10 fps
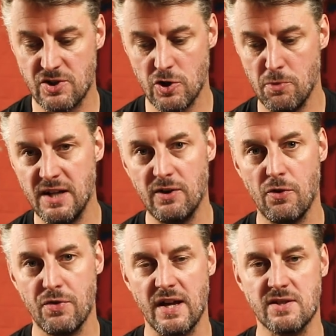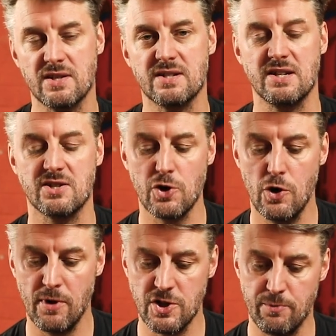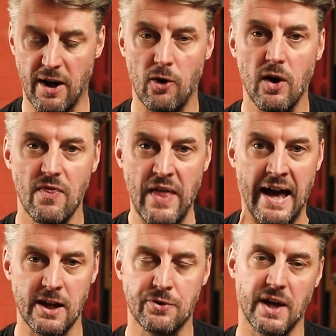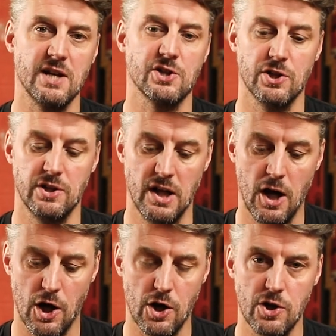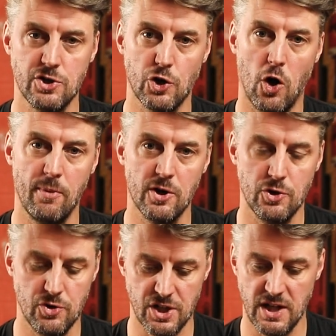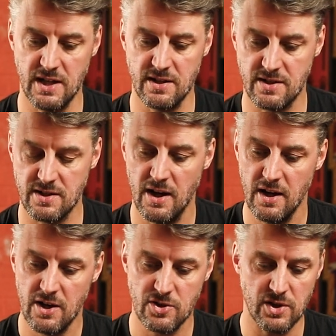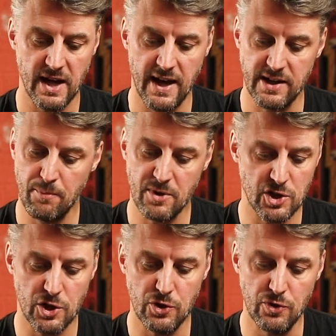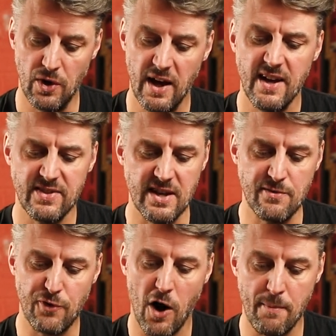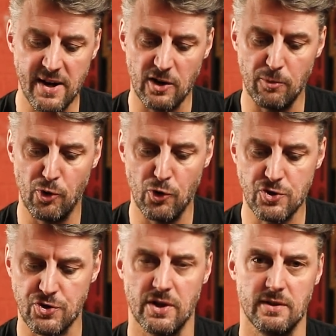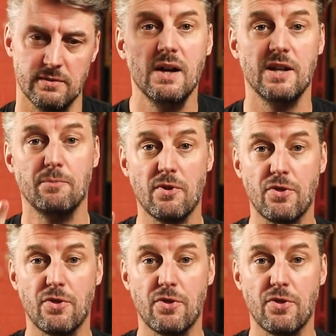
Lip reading: so many little things that say so much about that location, her job, who she is. So yeah, number 2, the environmental portrait. Number